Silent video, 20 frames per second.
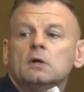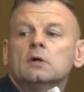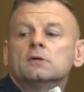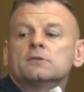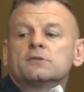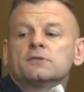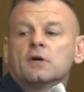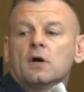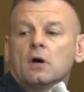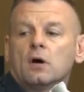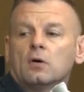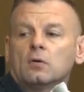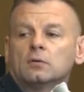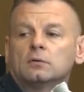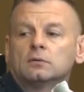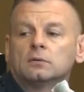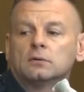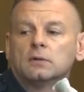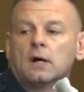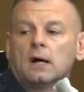
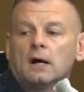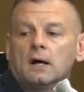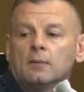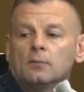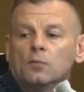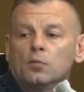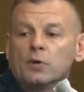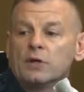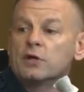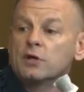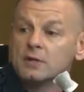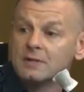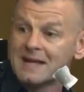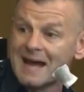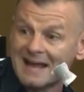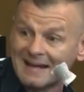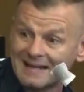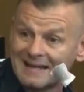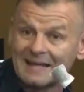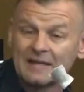So uh, we could
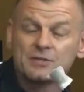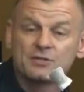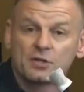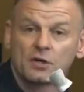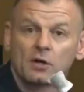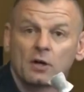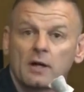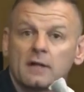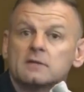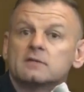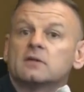not enter